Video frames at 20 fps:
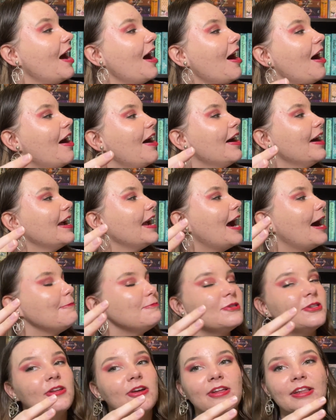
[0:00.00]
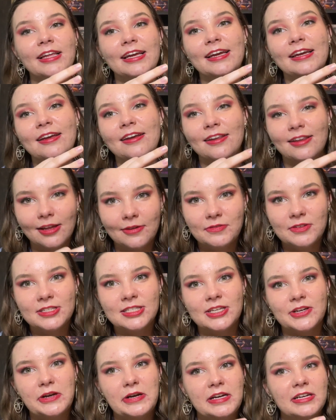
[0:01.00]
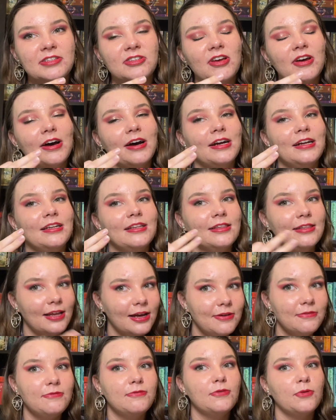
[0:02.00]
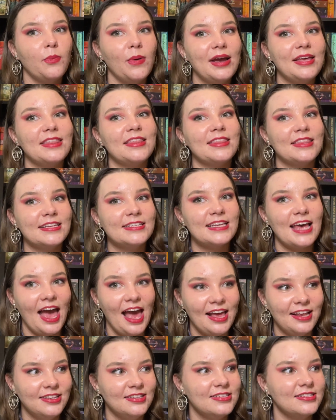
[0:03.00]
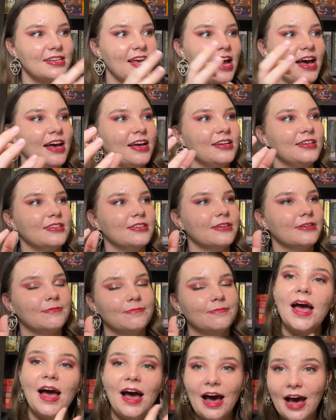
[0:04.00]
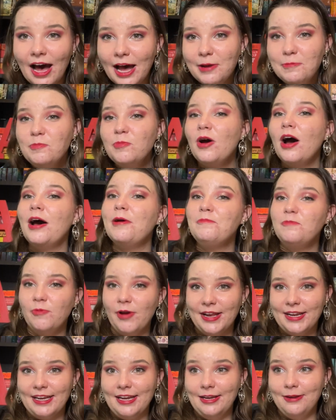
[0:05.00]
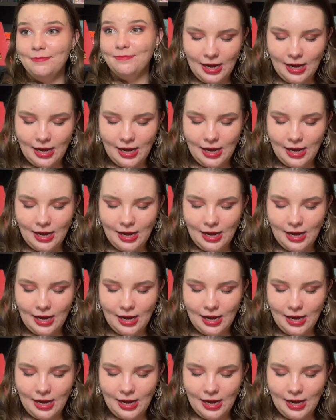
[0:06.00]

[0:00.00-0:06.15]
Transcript: I absolutely love this series. I love the way that this ends and I'm ready.